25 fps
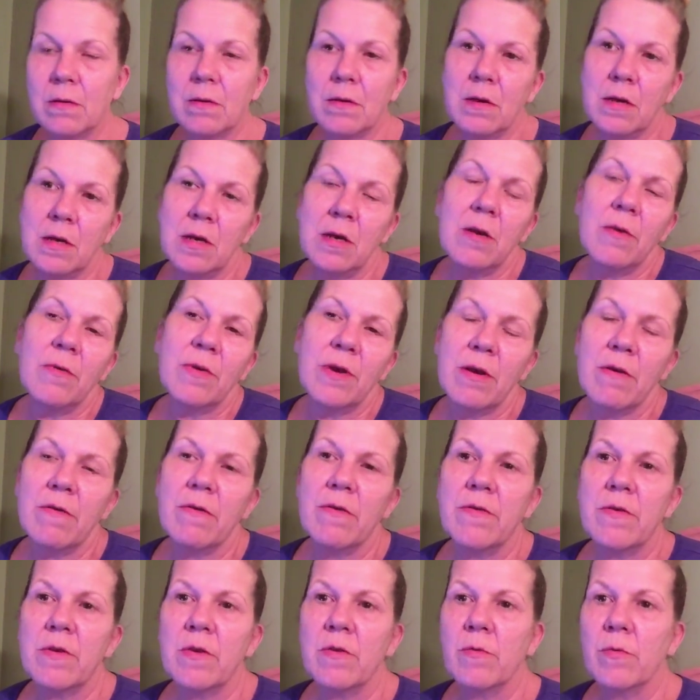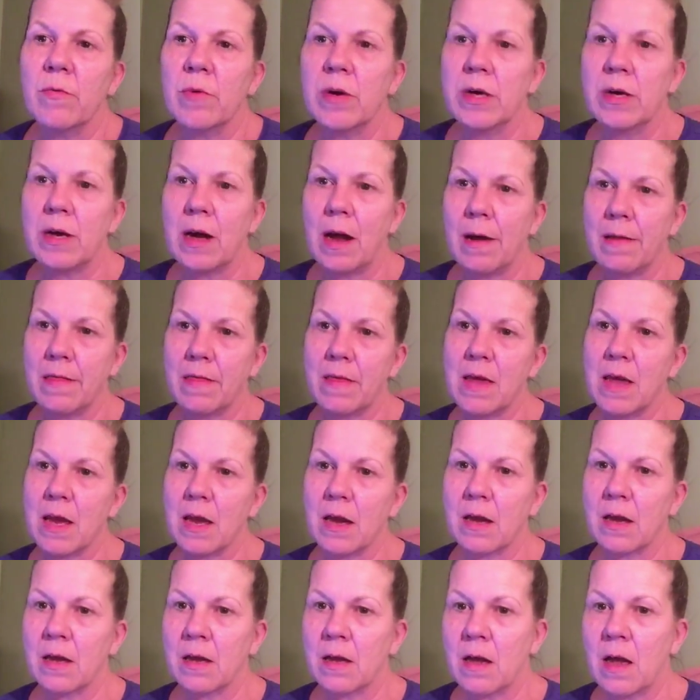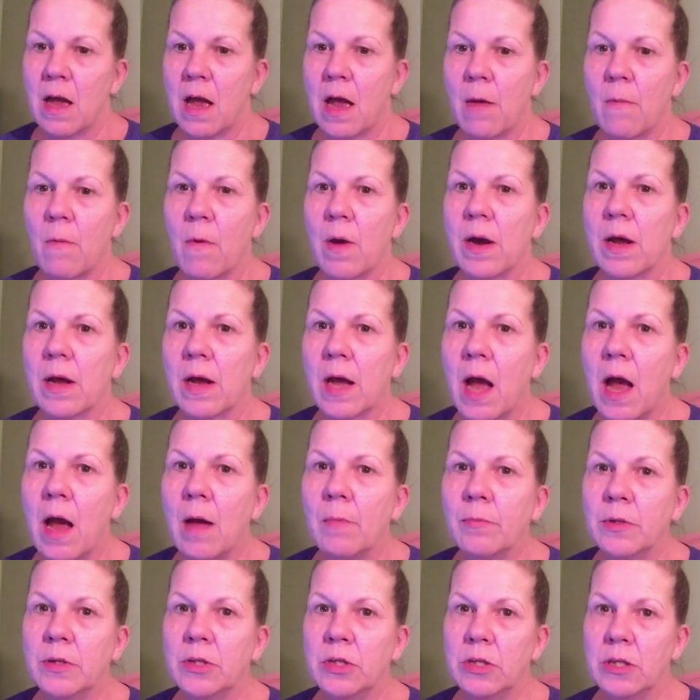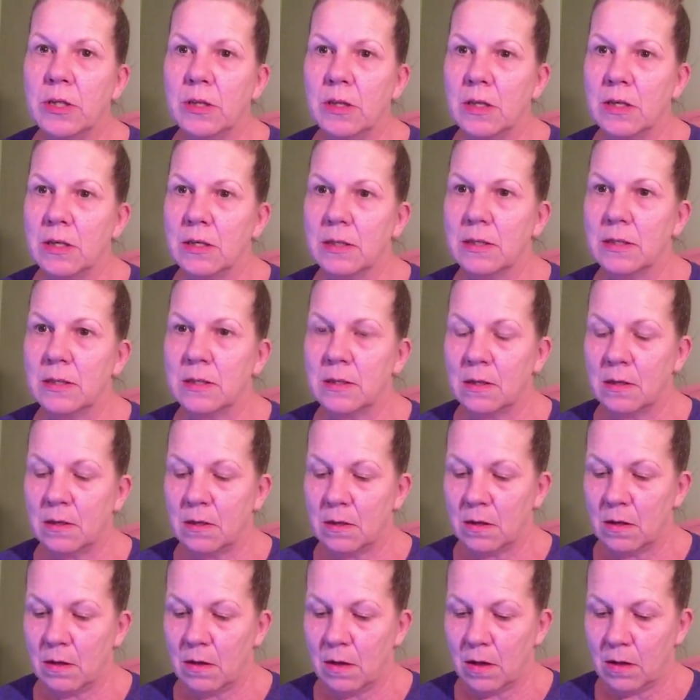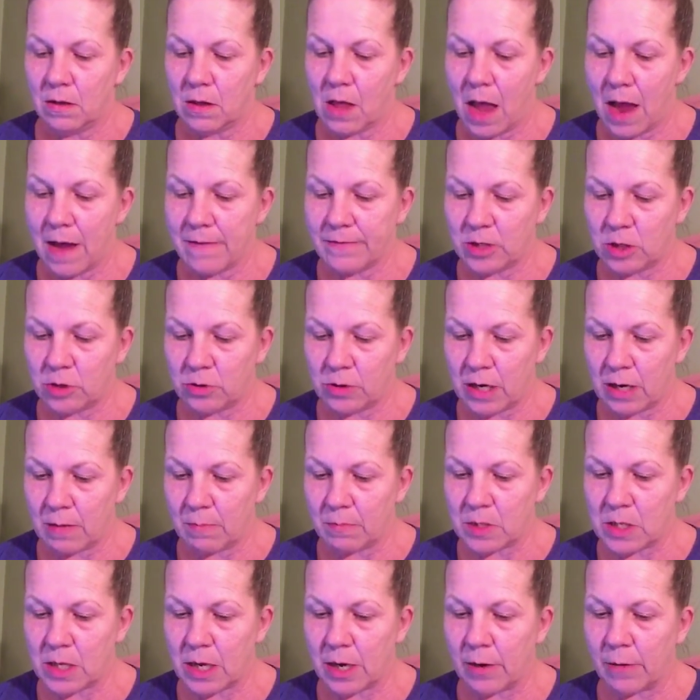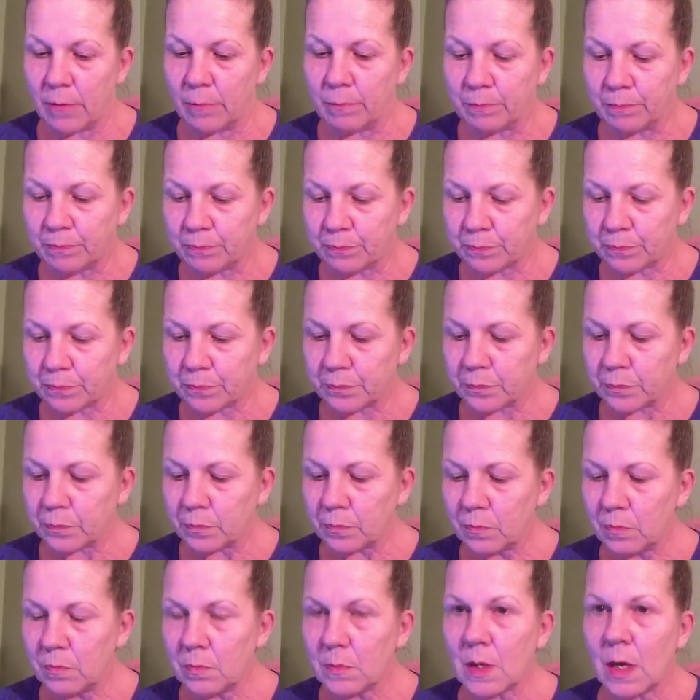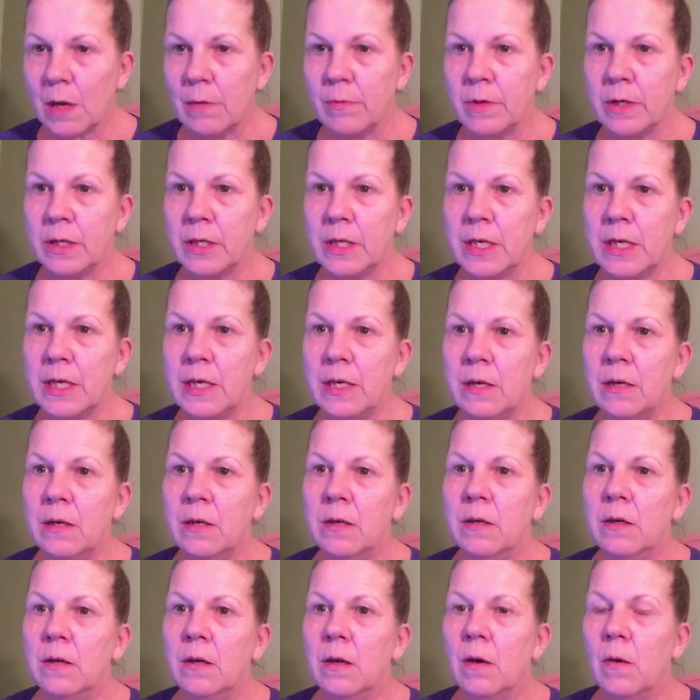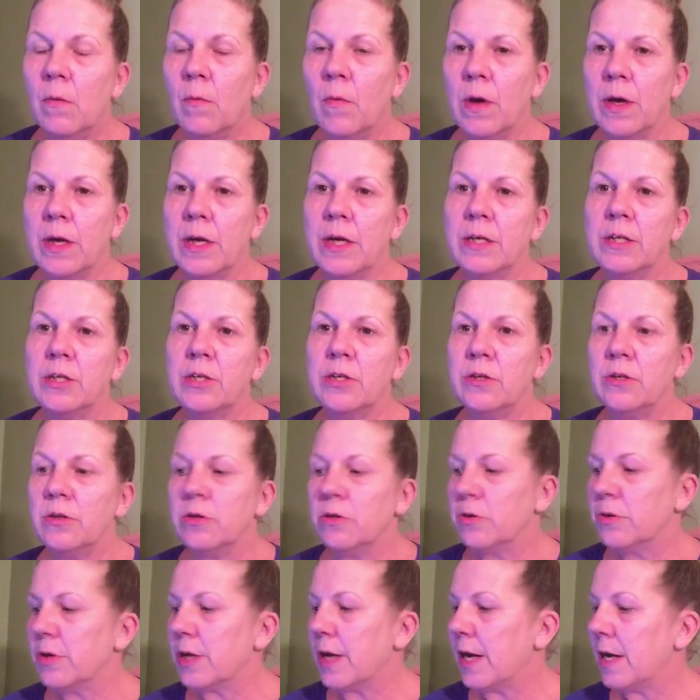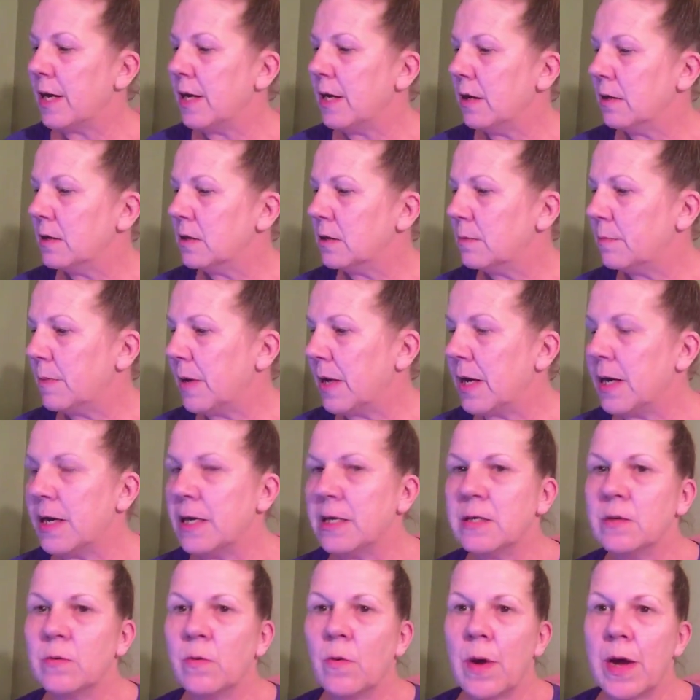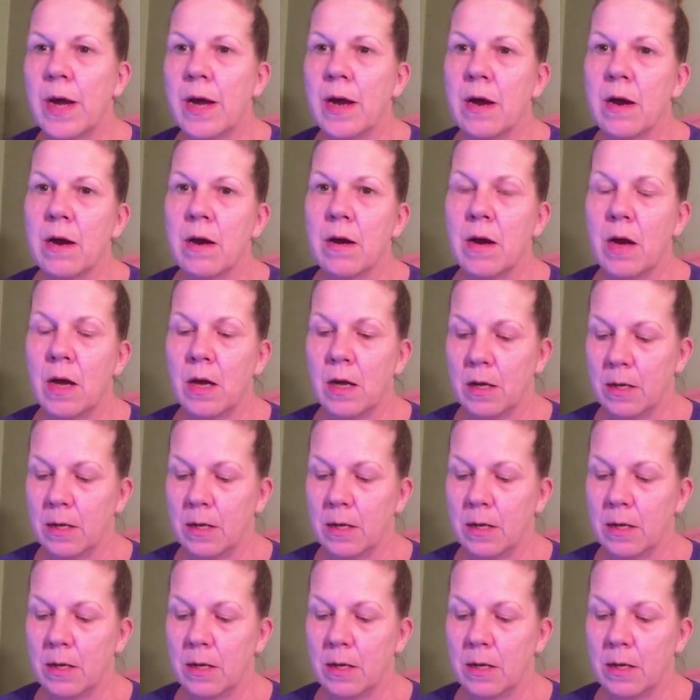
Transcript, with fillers: you know, an overview of what I think I want to accomplish in this live stream. So I really wanted to create a space where